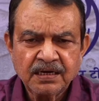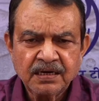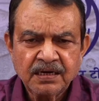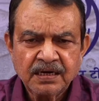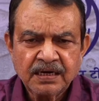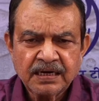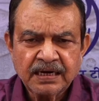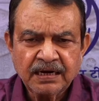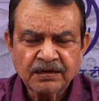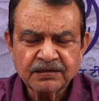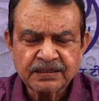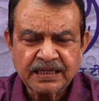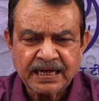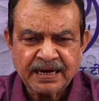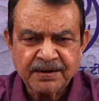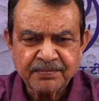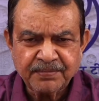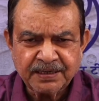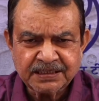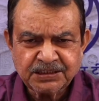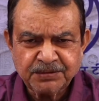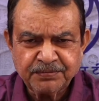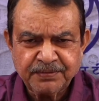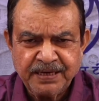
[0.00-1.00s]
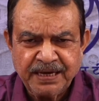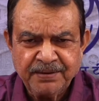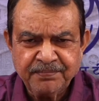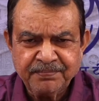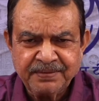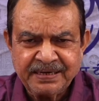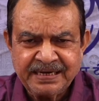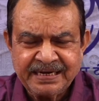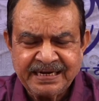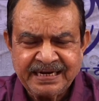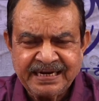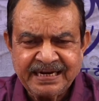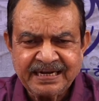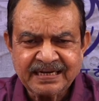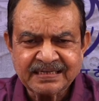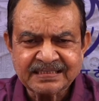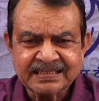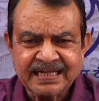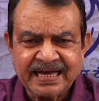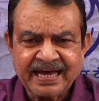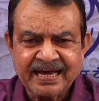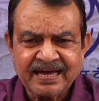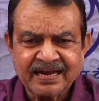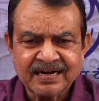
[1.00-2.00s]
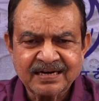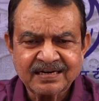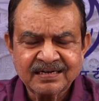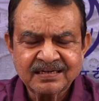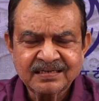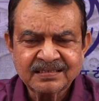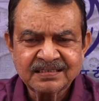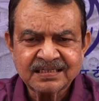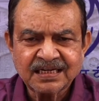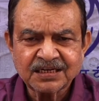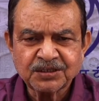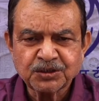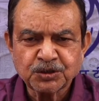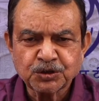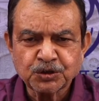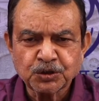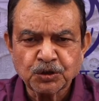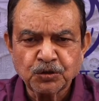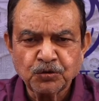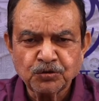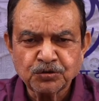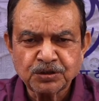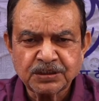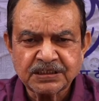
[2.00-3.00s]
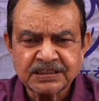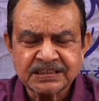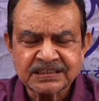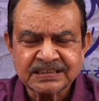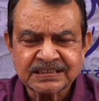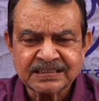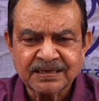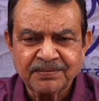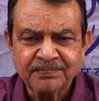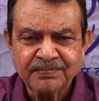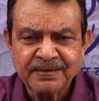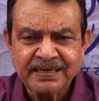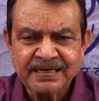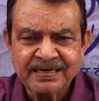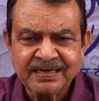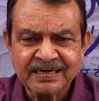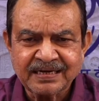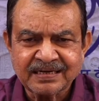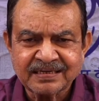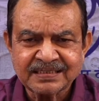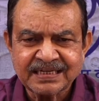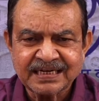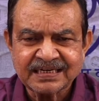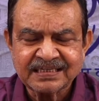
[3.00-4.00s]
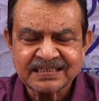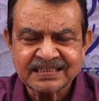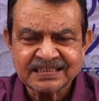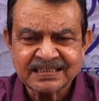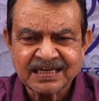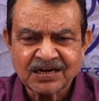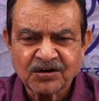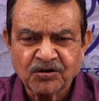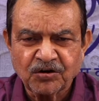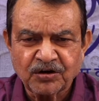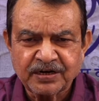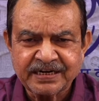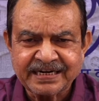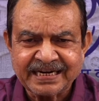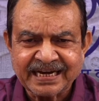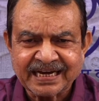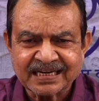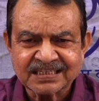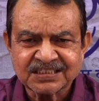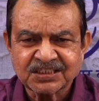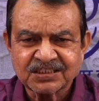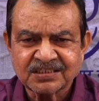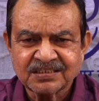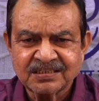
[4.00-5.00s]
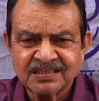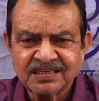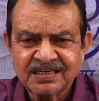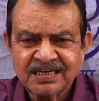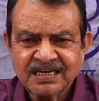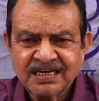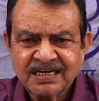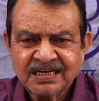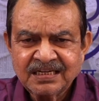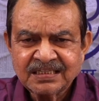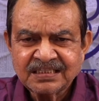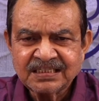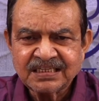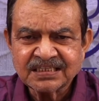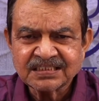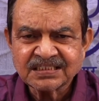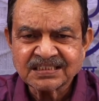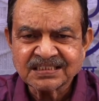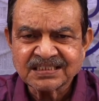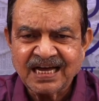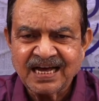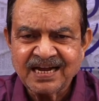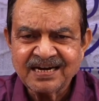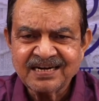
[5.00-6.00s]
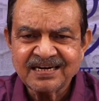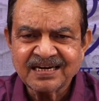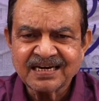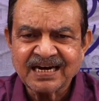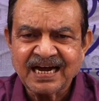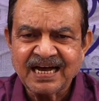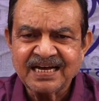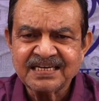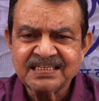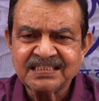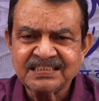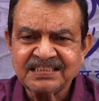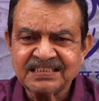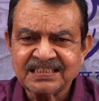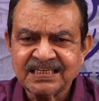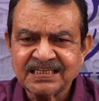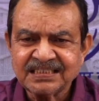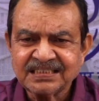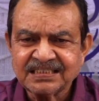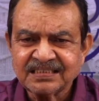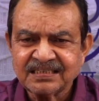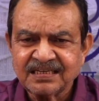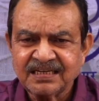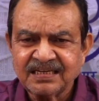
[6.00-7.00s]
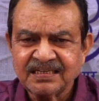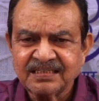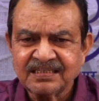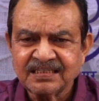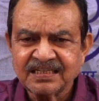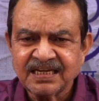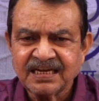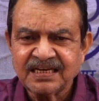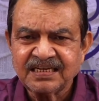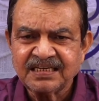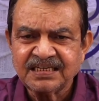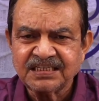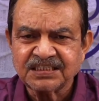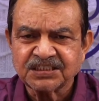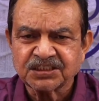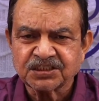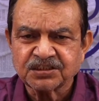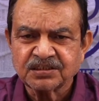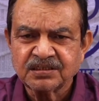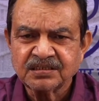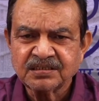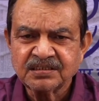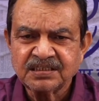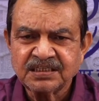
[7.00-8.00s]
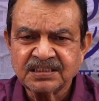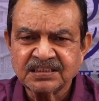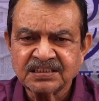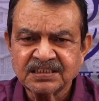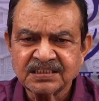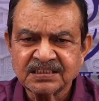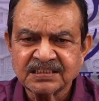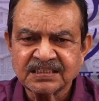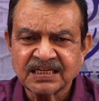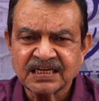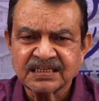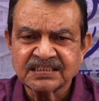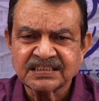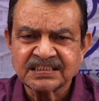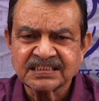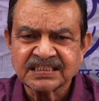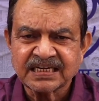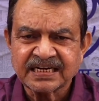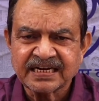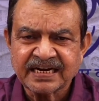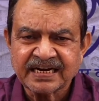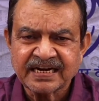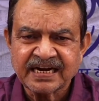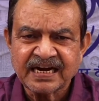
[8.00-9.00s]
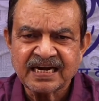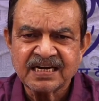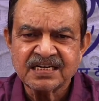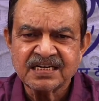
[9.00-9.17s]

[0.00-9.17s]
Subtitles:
Now, there must be a meaning there. The truth is the meaning. That is the context. The sun rises in the east. This is the general